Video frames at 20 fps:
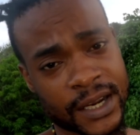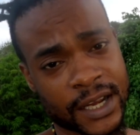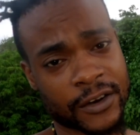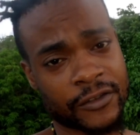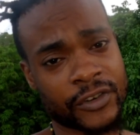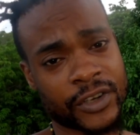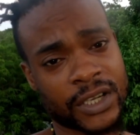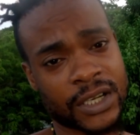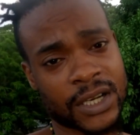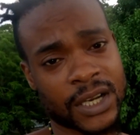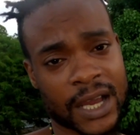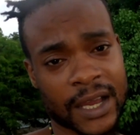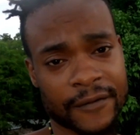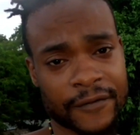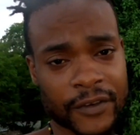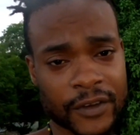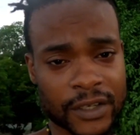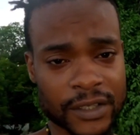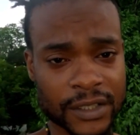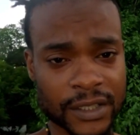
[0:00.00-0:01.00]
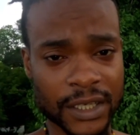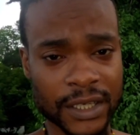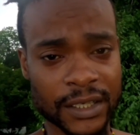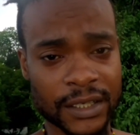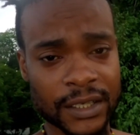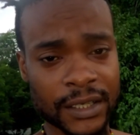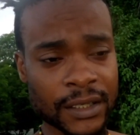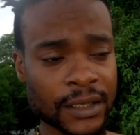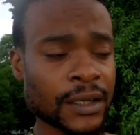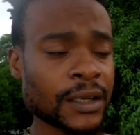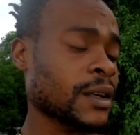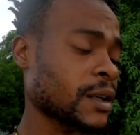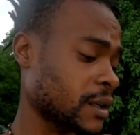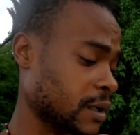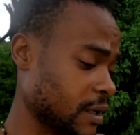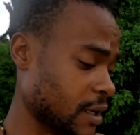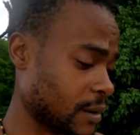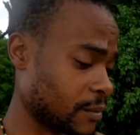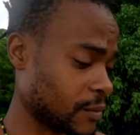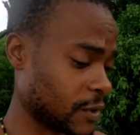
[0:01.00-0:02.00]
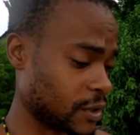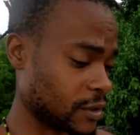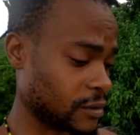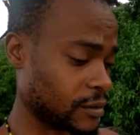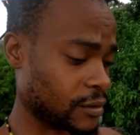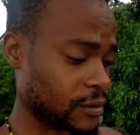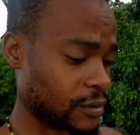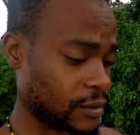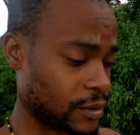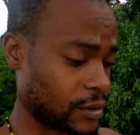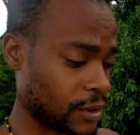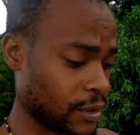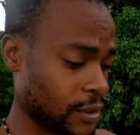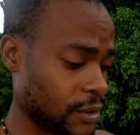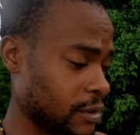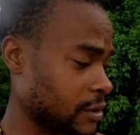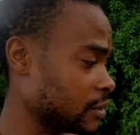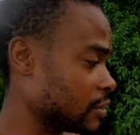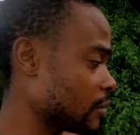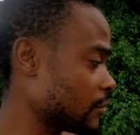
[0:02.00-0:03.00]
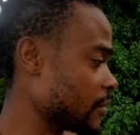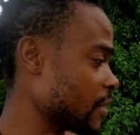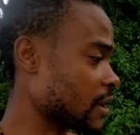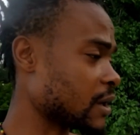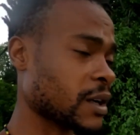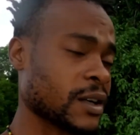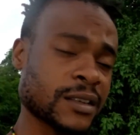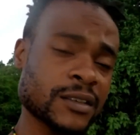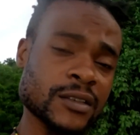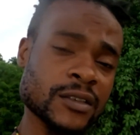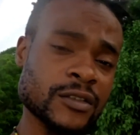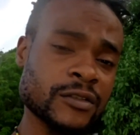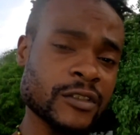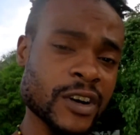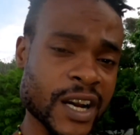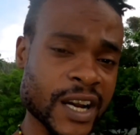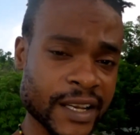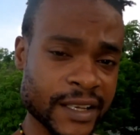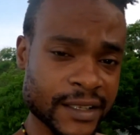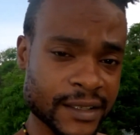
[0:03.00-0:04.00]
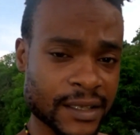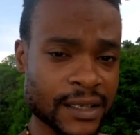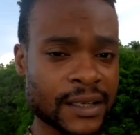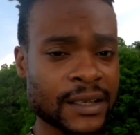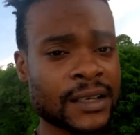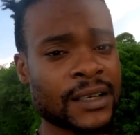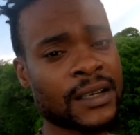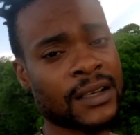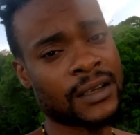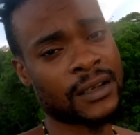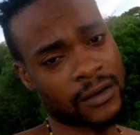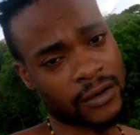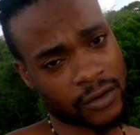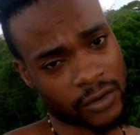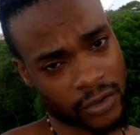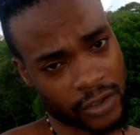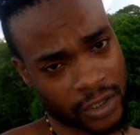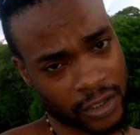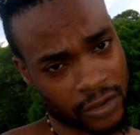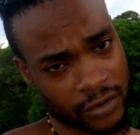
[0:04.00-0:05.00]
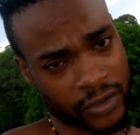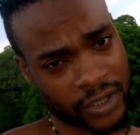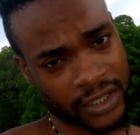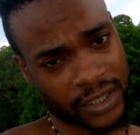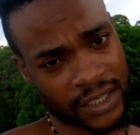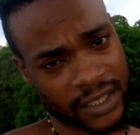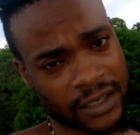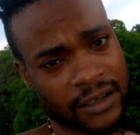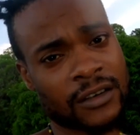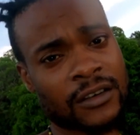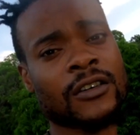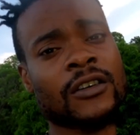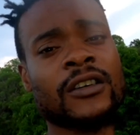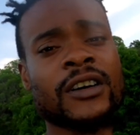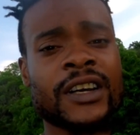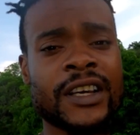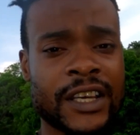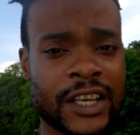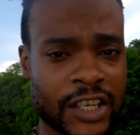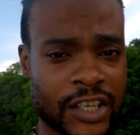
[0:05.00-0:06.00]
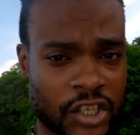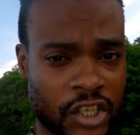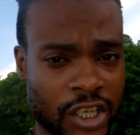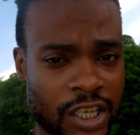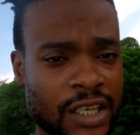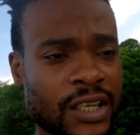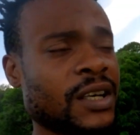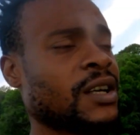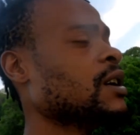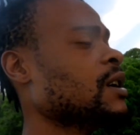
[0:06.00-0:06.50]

in a real life. You see it? Yeah man, Jamaica sunrise. Oh, you know thing go kitchen.